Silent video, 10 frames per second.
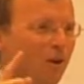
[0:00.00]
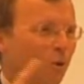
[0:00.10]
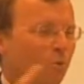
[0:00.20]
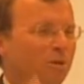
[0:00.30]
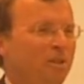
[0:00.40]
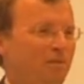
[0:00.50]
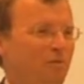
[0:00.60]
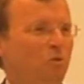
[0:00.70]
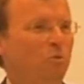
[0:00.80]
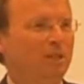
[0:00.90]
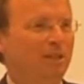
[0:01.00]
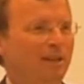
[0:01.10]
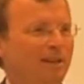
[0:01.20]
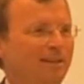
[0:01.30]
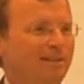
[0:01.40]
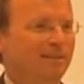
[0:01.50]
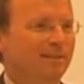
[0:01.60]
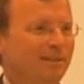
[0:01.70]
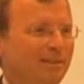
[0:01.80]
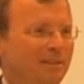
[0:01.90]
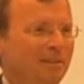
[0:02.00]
only if you realize,